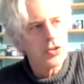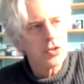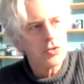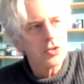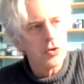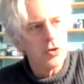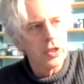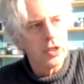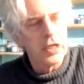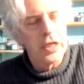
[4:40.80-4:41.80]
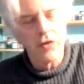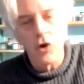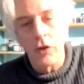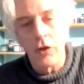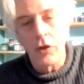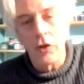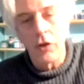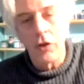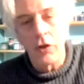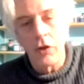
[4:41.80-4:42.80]
certainly have gone through
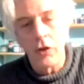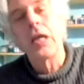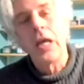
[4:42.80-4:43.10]
bullying,